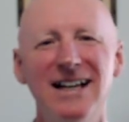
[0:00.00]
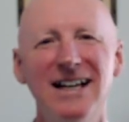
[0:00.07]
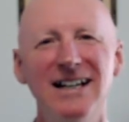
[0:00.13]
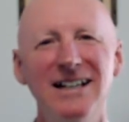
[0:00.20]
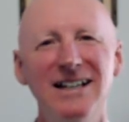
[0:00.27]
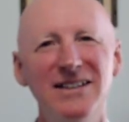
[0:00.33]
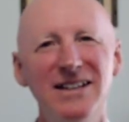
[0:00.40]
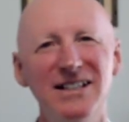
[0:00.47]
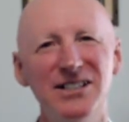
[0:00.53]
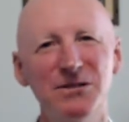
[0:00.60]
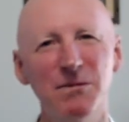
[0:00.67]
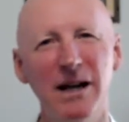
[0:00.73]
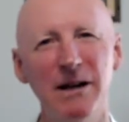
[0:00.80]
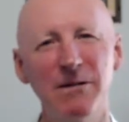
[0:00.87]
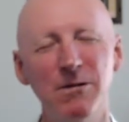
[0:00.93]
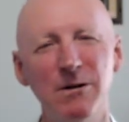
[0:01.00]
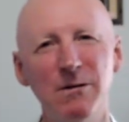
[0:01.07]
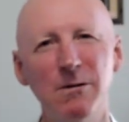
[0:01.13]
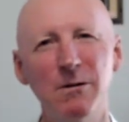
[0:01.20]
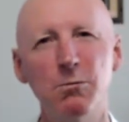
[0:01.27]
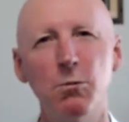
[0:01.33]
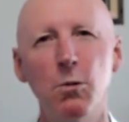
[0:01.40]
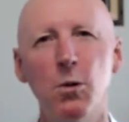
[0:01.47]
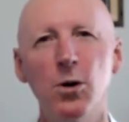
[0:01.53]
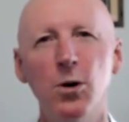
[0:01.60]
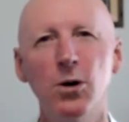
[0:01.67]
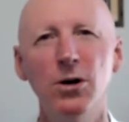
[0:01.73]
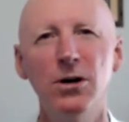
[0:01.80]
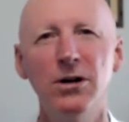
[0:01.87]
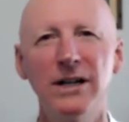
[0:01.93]
And in this way, we
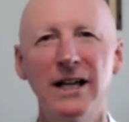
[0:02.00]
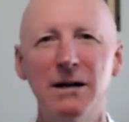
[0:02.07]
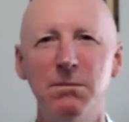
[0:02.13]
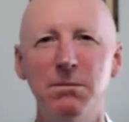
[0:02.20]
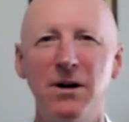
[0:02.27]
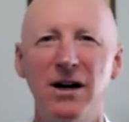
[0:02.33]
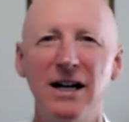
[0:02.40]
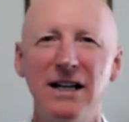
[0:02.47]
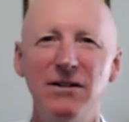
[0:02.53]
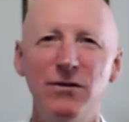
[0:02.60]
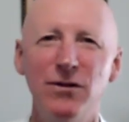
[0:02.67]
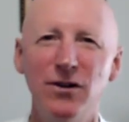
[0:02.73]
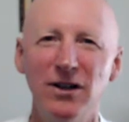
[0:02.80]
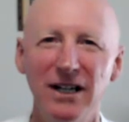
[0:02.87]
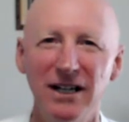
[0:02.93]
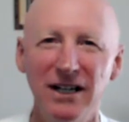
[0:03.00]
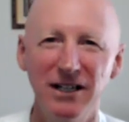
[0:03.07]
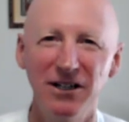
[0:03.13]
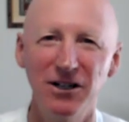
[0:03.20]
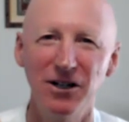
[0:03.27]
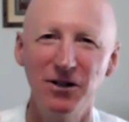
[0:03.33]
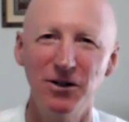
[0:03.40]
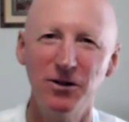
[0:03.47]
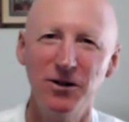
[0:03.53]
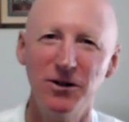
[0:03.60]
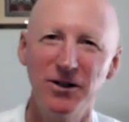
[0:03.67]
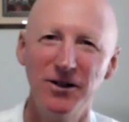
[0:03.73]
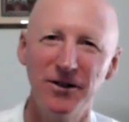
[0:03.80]
reward our mind for letting go.